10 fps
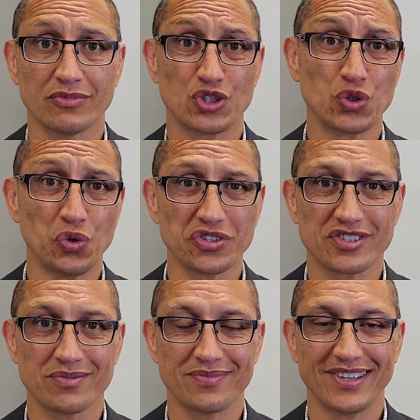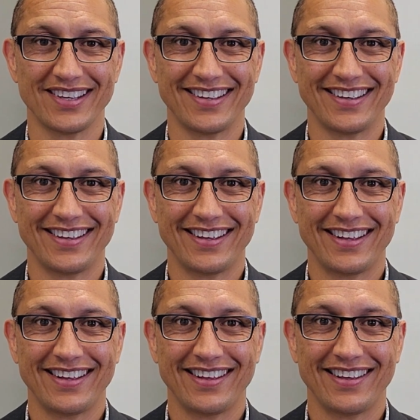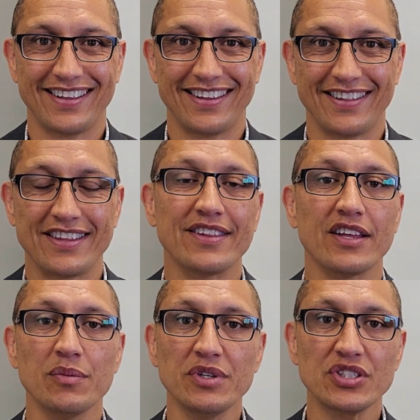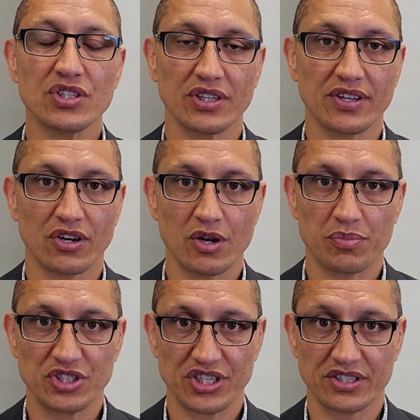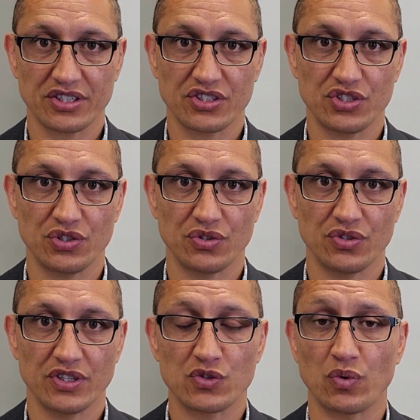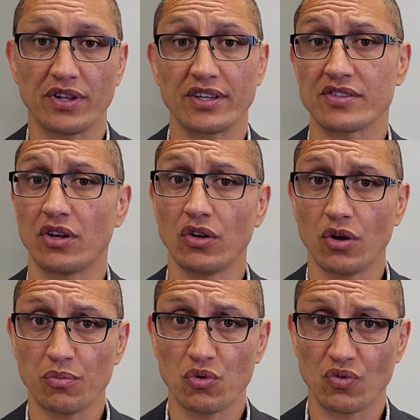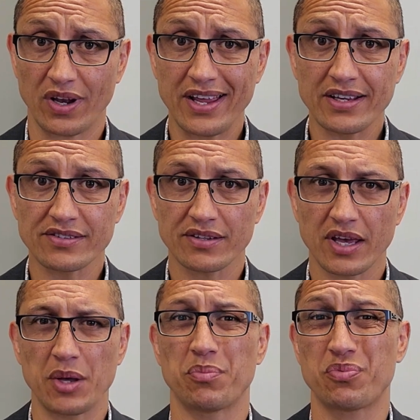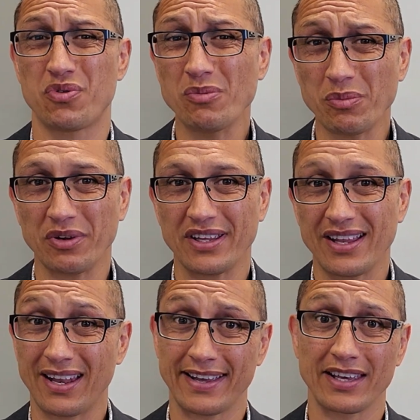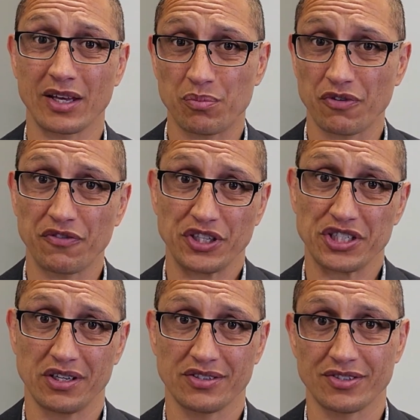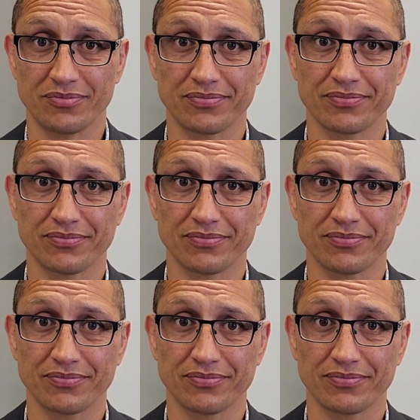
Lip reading: shorts, then the image that I'm projecting to you is one that's a lot more relaxed and probably lacking in professionalism.